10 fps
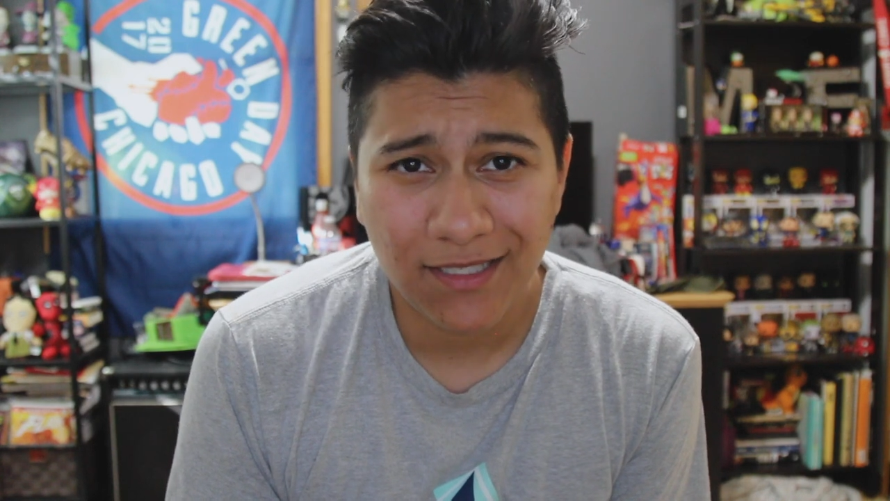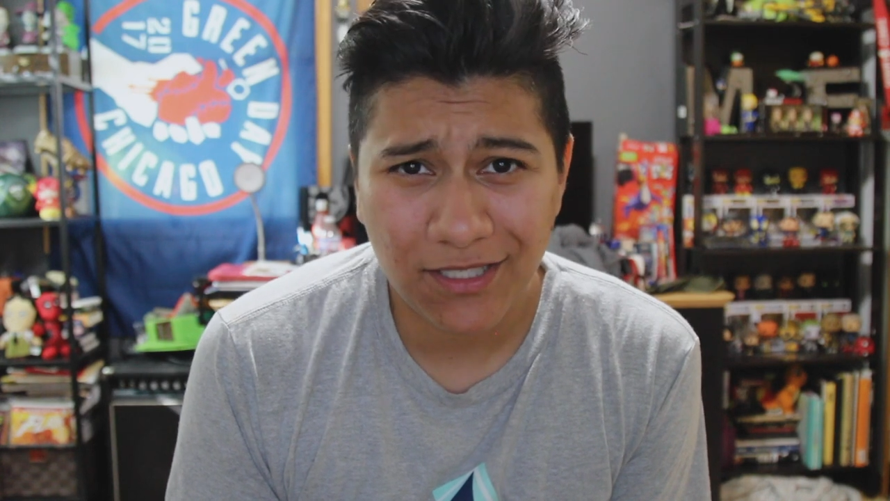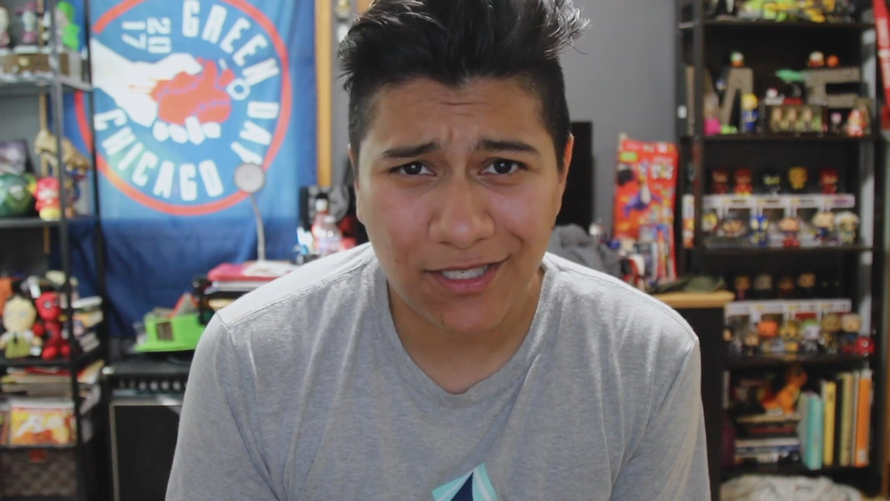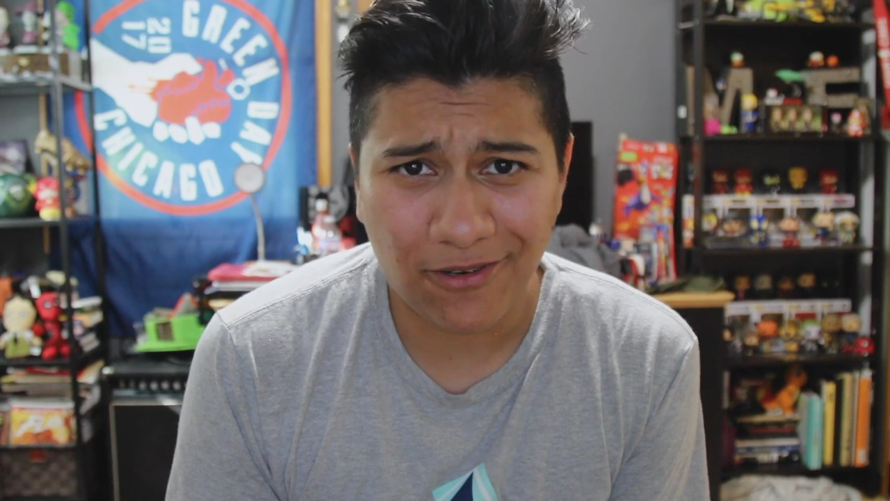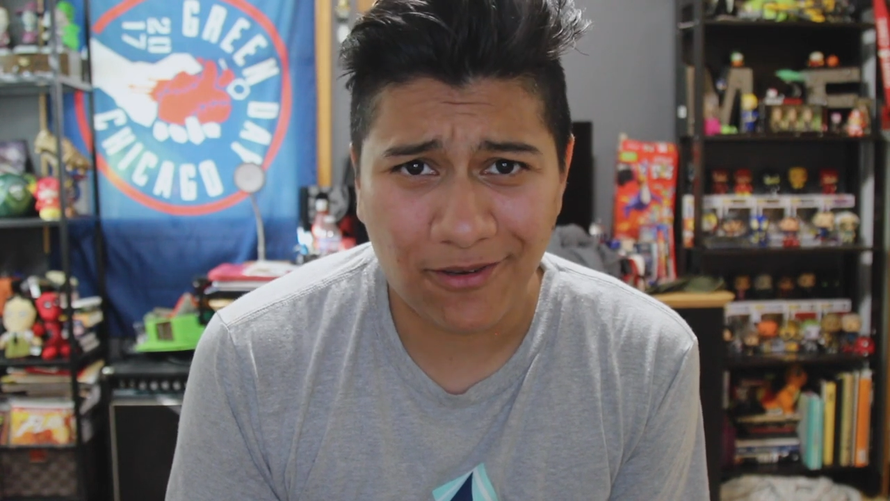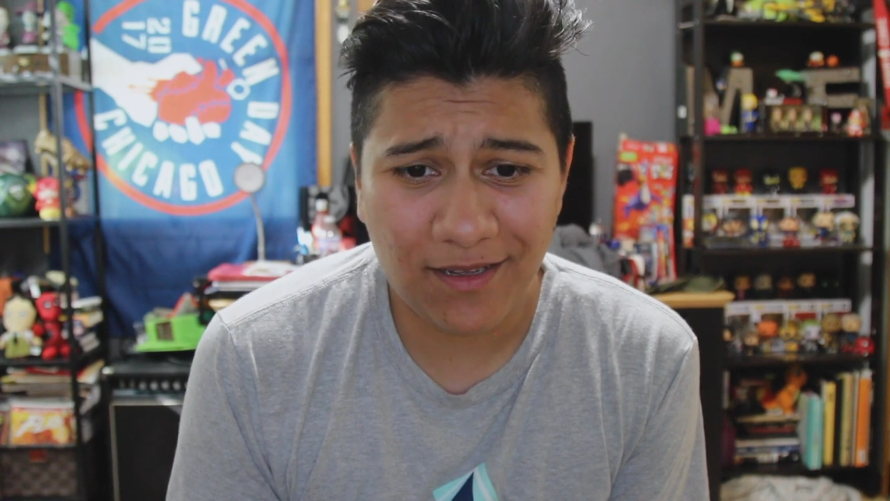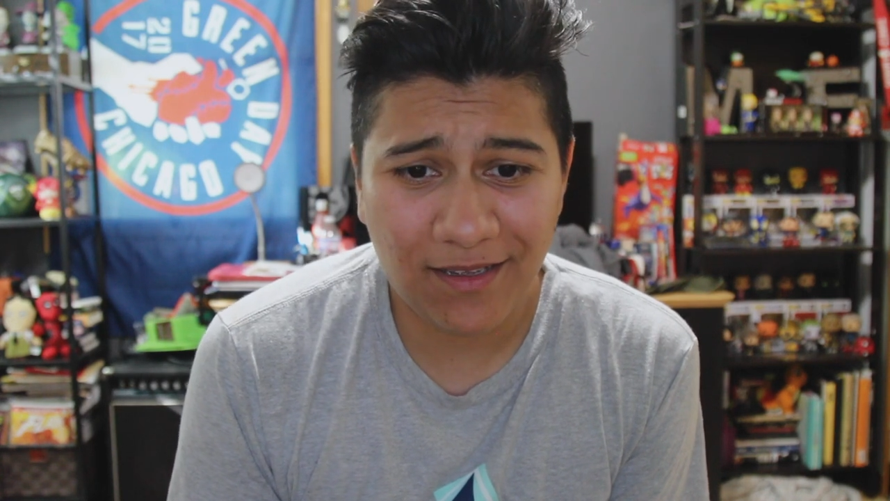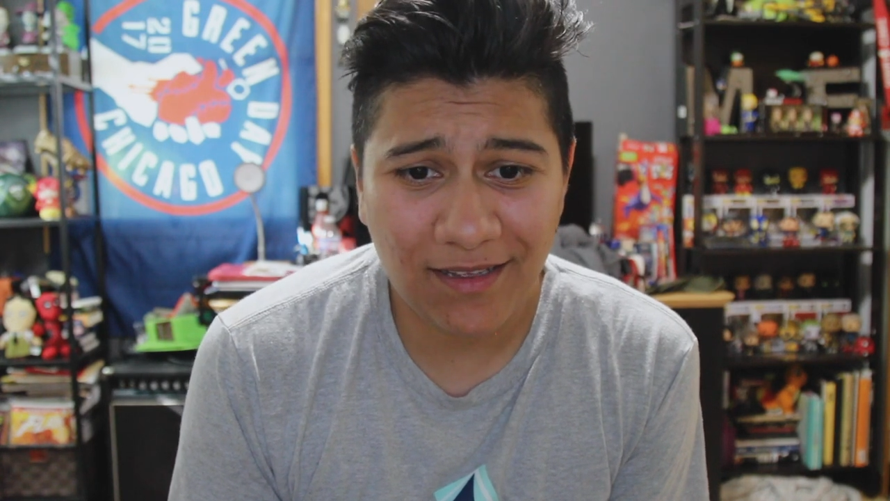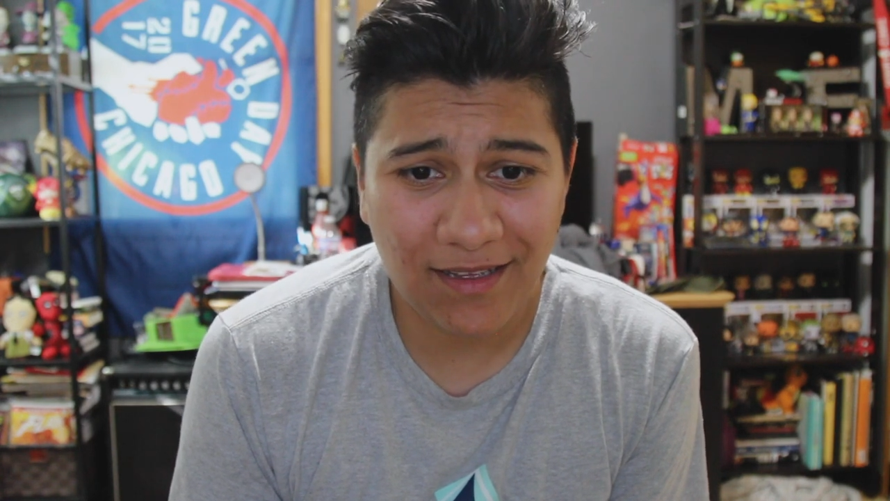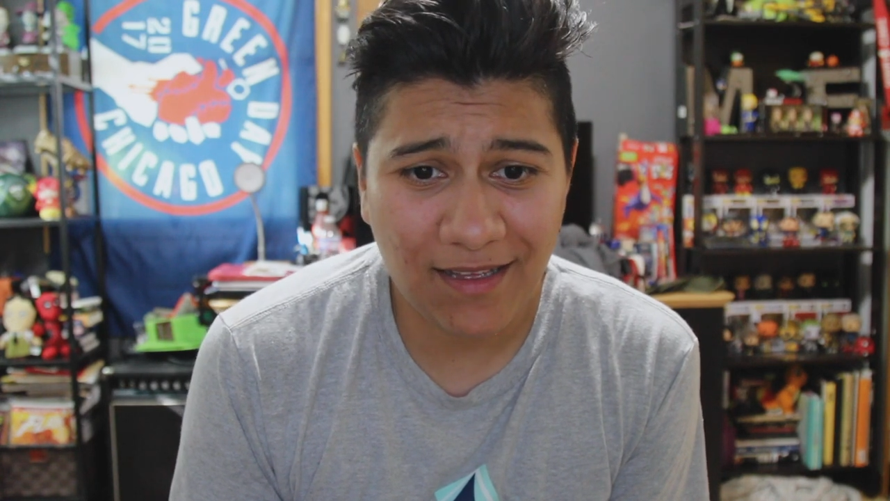So
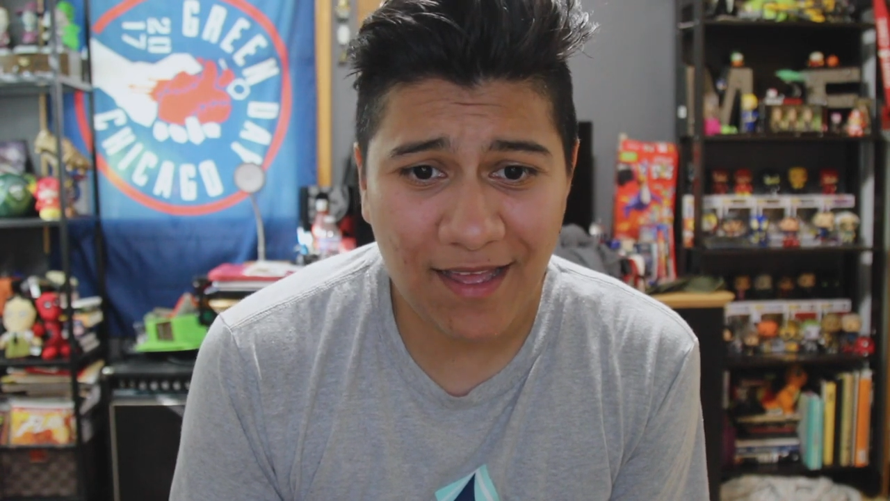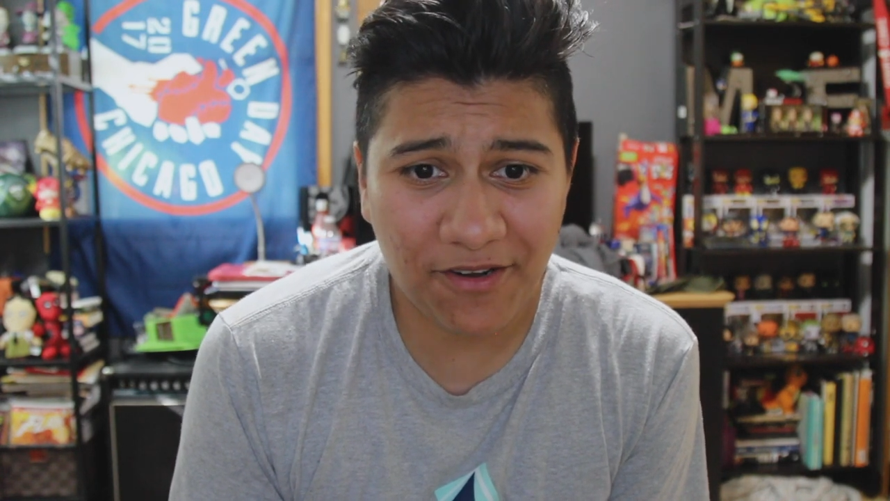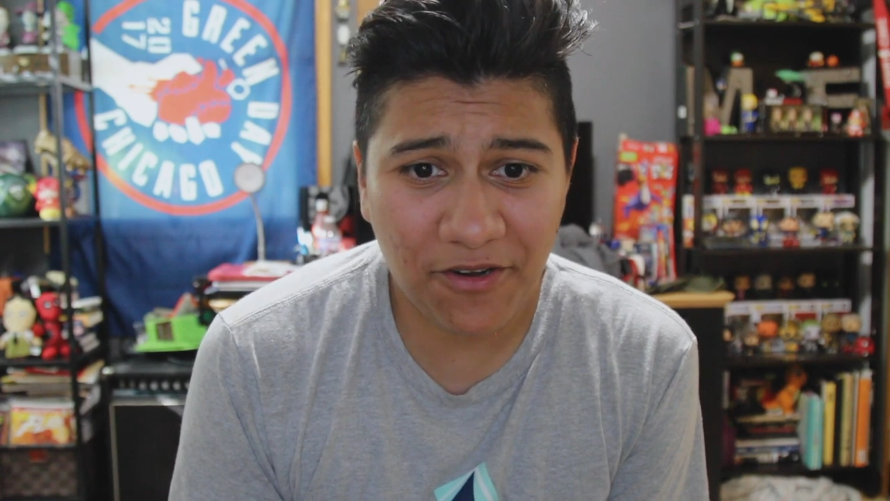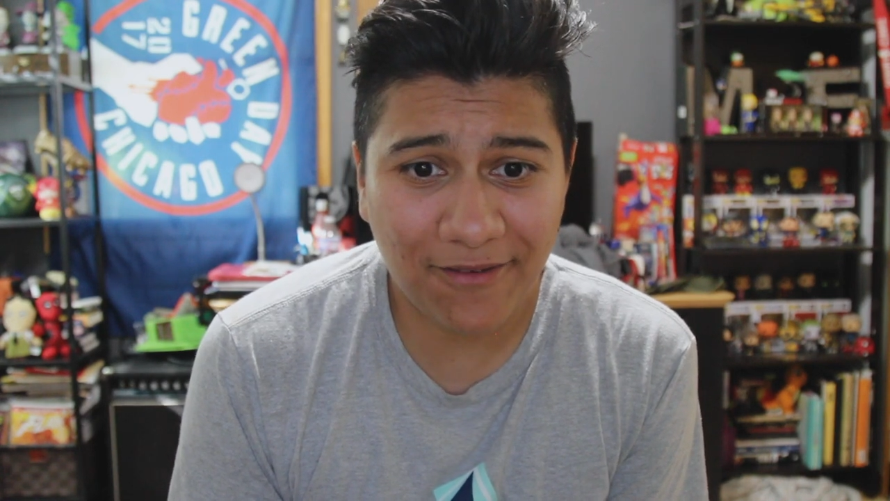I don't